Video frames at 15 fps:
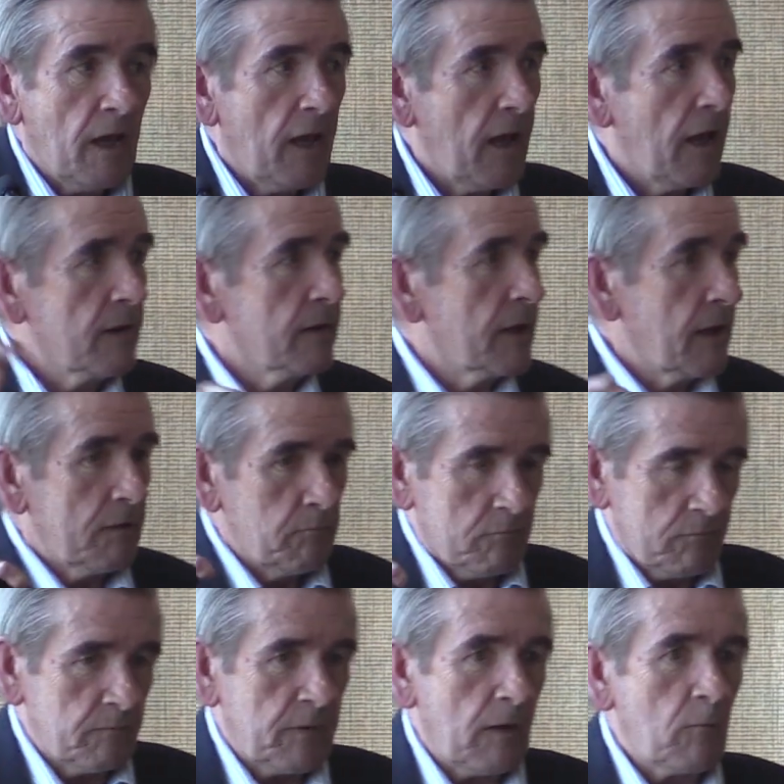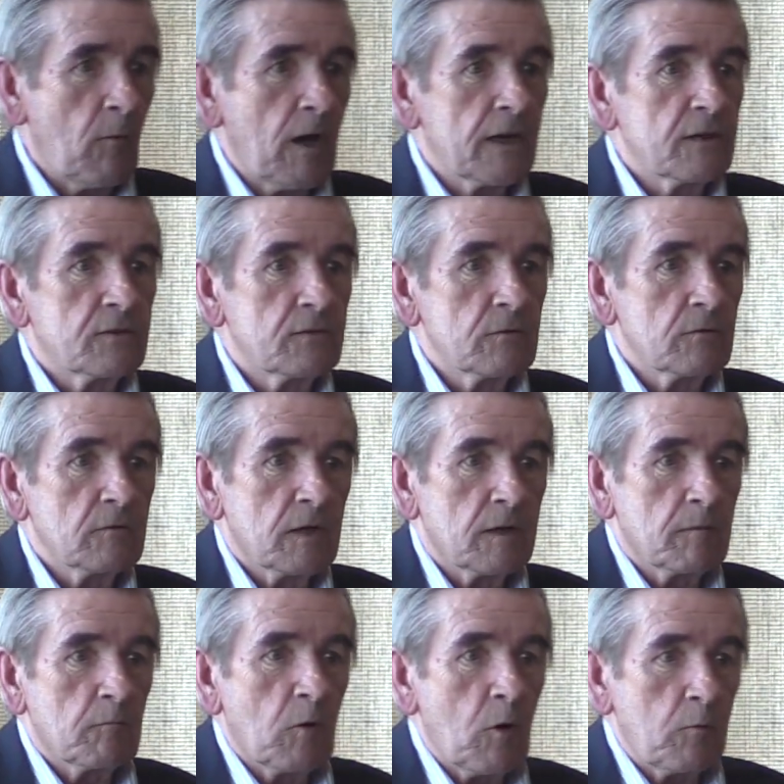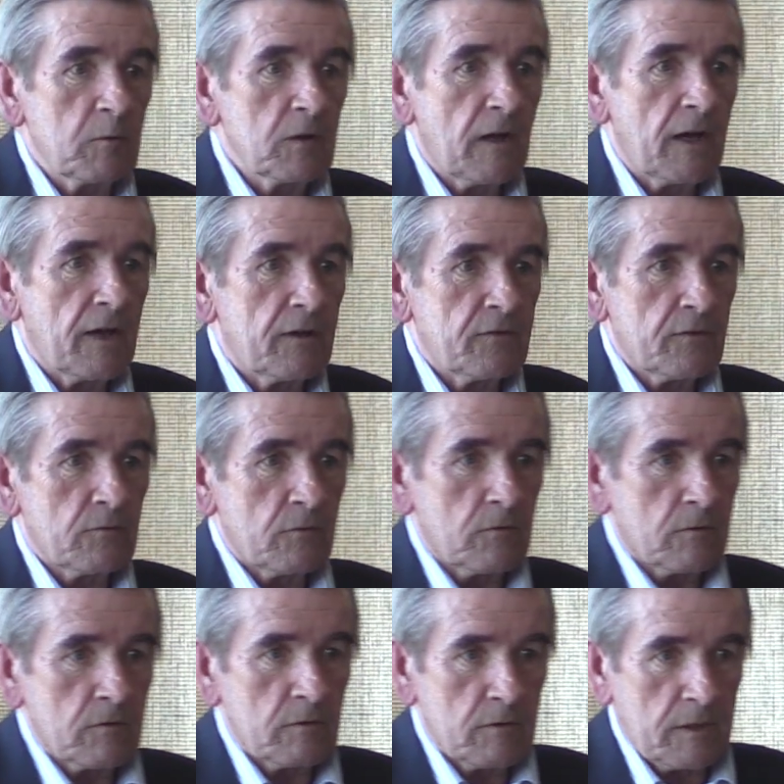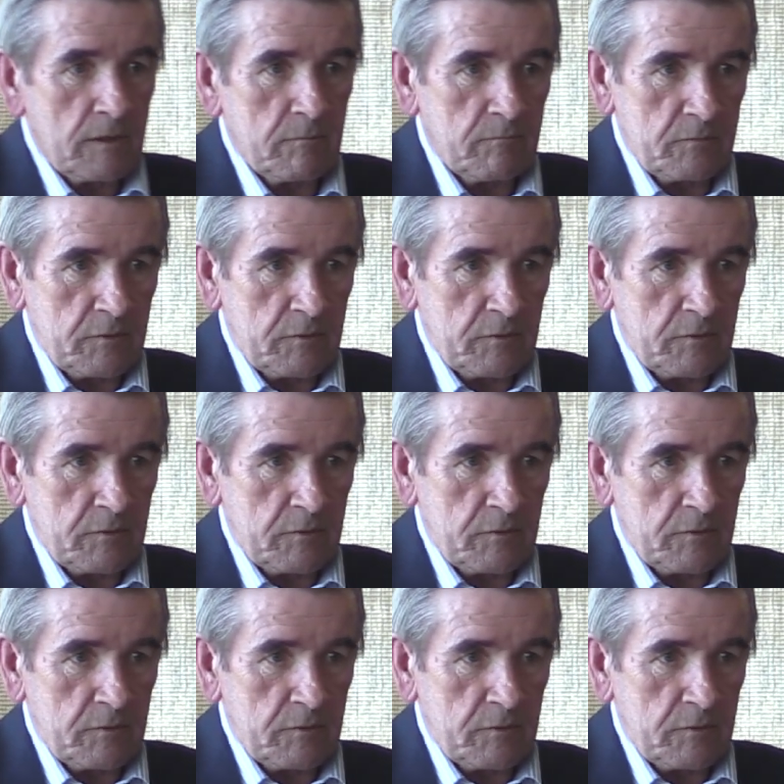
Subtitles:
And they wanted to mobilize or